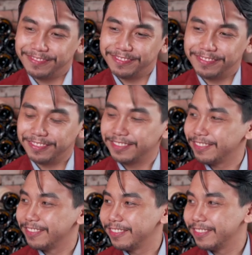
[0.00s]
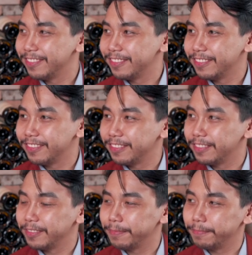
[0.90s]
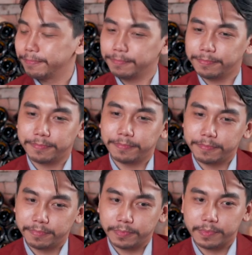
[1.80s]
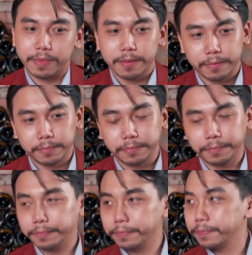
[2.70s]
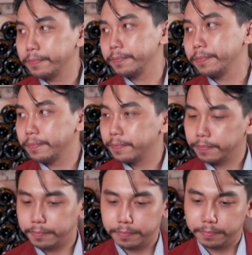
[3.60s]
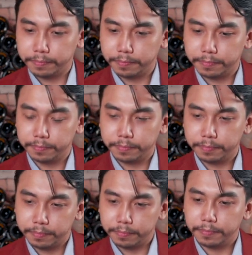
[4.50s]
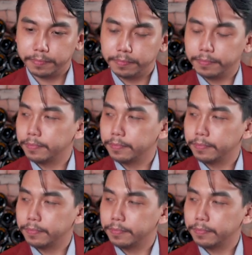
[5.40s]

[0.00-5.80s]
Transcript: [no speech]